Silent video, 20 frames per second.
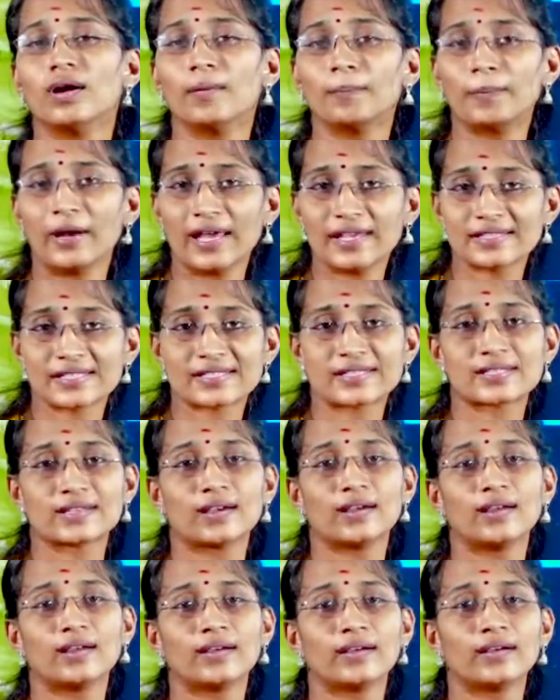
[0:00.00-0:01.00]
places
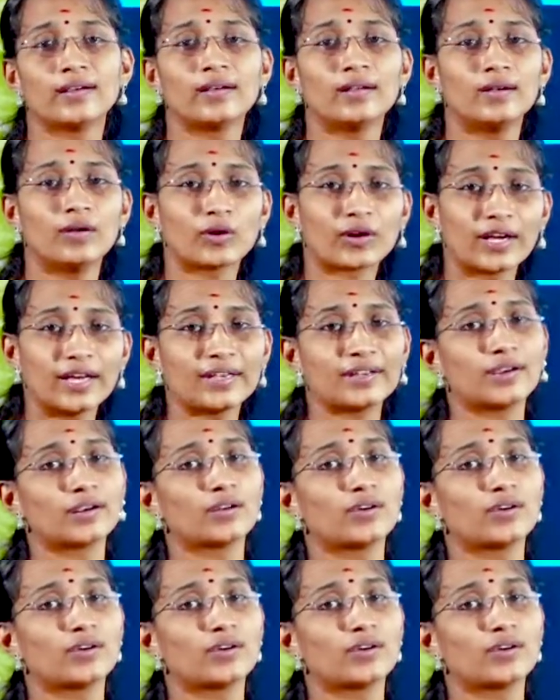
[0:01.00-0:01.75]
located